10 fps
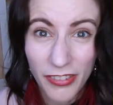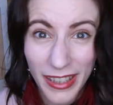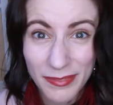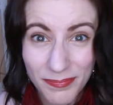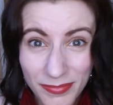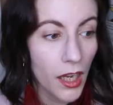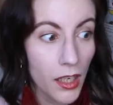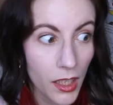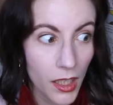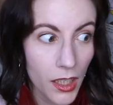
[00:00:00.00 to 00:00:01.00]
fight.
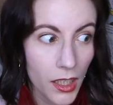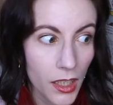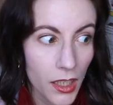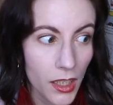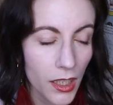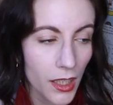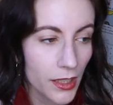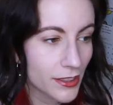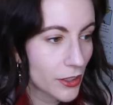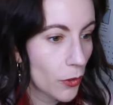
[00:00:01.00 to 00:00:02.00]

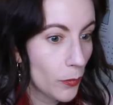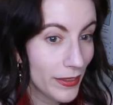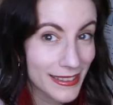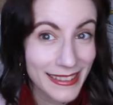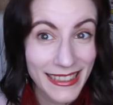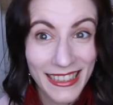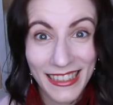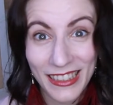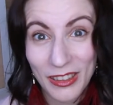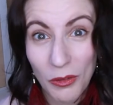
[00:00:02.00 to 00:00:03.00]
So we'll
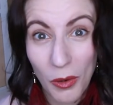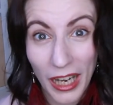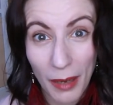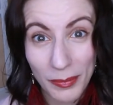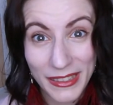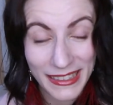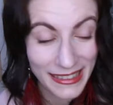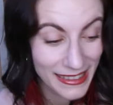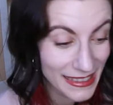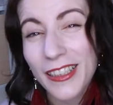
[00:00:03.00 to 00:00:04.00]
see what
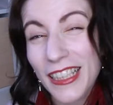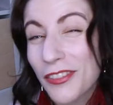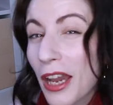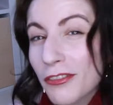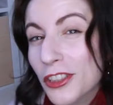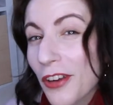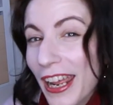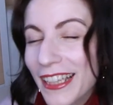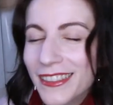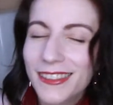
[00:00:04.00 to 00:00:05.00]
happens. If you haven't
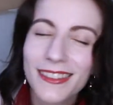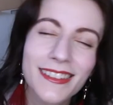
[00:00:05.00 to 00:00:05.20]
donated,